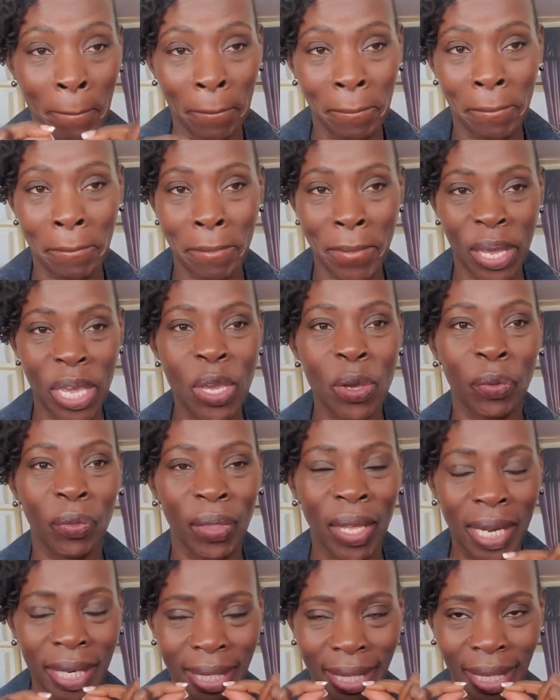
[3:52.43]
be
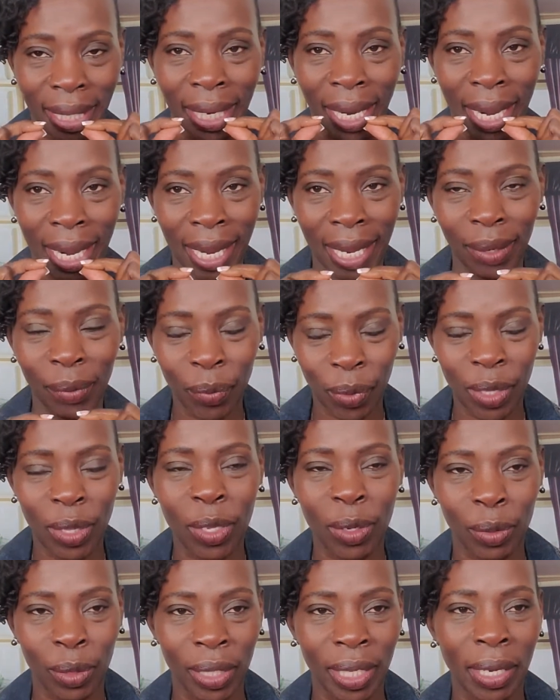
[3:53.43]
authentic with
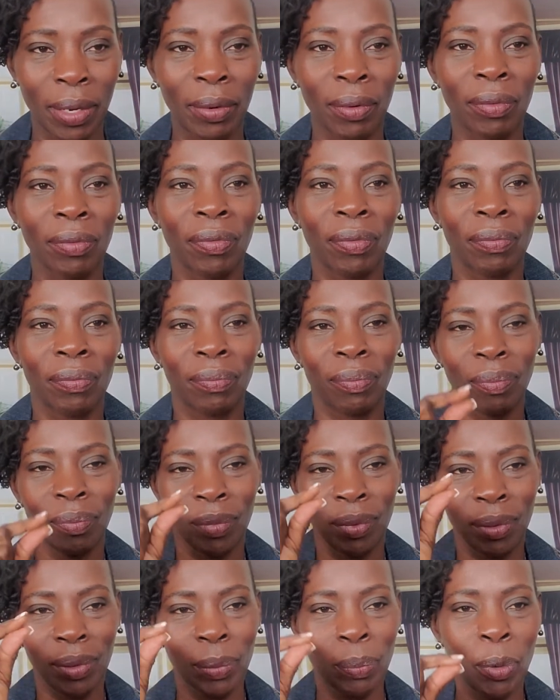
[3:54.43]
yourself,
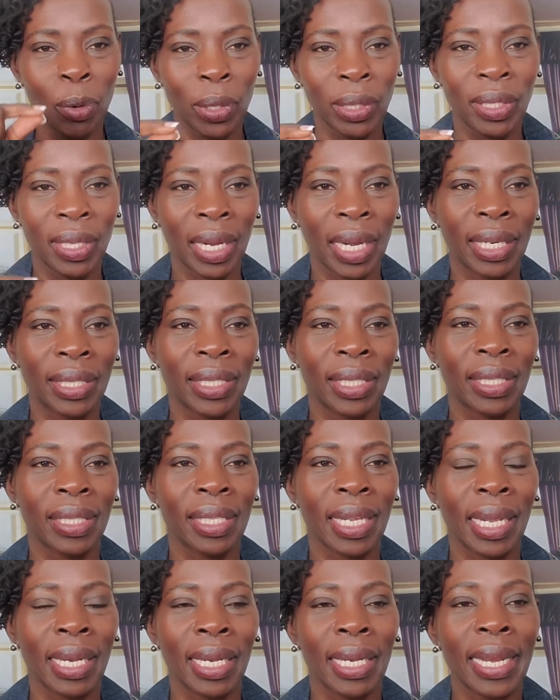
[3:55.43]
the points that I just
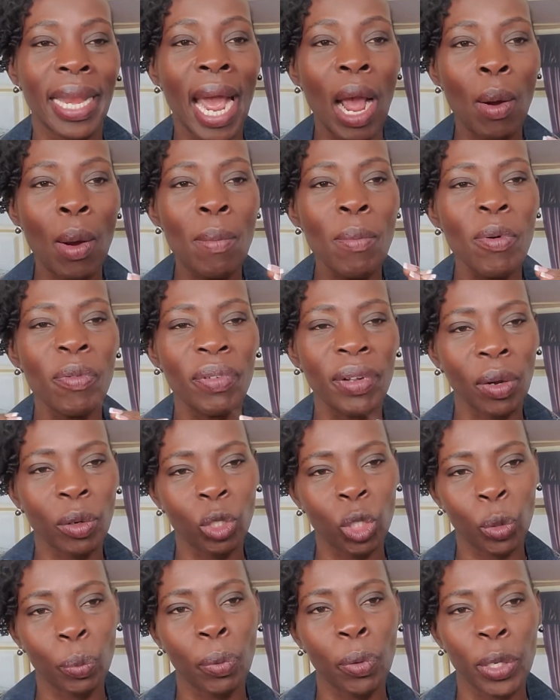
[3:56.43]
stated. Now I'm moving on
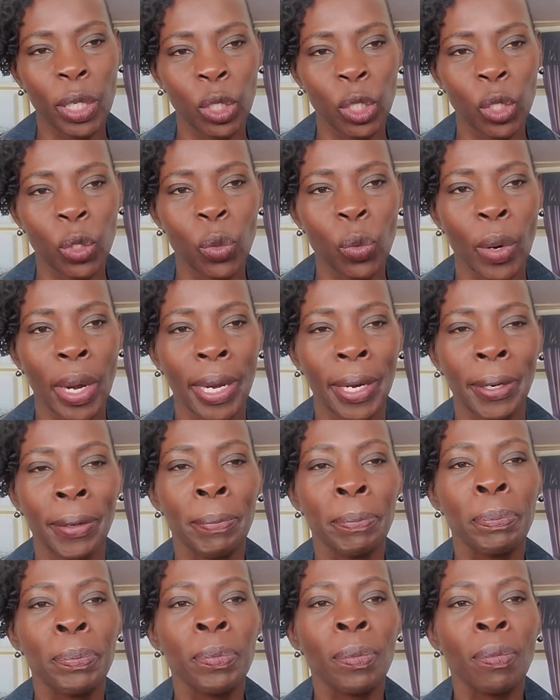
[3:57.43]
to point two, where
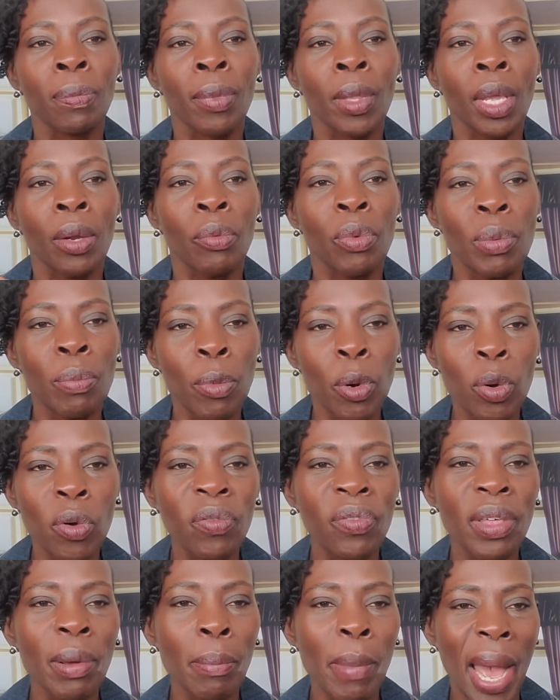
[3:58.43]
remove
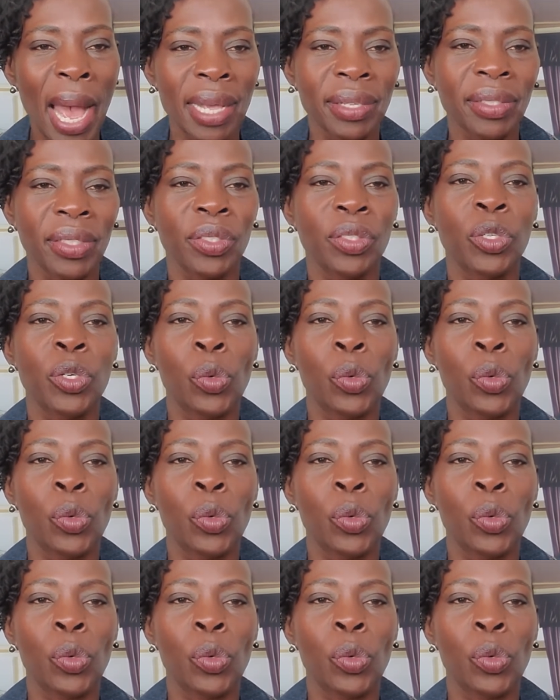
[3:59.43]
the masks you